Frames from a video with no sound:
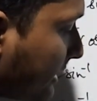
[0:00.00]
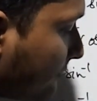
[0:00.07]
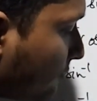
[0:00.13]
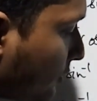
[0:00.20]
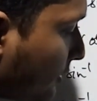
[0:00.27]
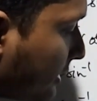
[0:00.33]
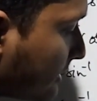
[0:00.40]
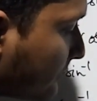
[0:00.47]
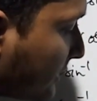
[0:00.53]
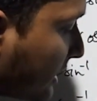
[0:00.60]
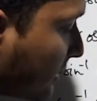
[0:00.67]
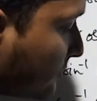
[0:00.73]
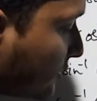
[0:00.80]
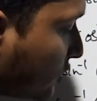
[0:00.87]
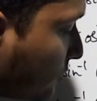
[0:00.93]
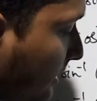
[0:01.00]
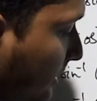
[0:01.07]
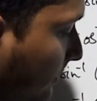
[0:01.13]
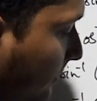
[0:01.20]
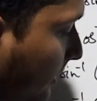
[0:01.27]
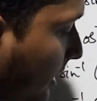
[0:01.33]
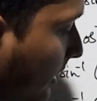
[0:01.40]
Therefore, it becomes to
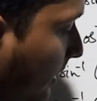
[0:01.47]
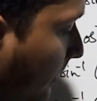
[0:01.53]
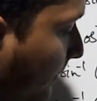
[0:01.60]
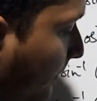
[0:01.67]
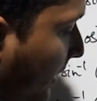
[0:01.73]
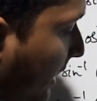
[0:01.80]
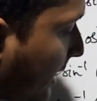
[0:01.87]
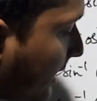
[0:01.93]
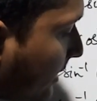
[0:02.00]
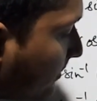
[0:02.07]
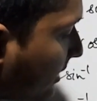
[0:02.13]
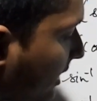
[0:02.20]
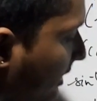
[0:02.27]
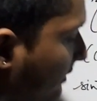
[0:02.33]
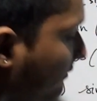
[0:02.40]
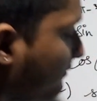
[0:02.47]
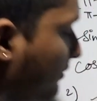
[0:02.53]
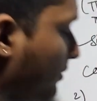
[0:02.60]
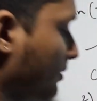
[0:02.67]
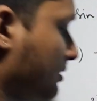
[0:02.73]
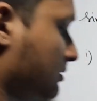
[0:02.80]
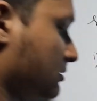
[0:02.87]
be pi by
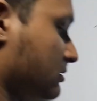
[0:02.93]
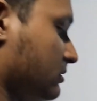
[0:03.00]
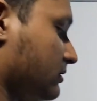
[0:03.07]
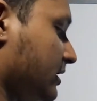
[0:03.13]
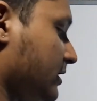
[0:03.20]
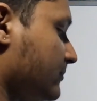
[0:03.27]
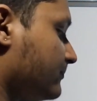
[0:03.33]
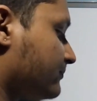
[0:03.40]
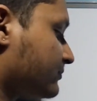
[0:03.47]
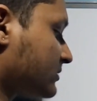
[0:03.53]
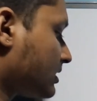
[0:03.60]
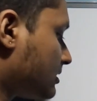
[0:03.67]
4. Okay.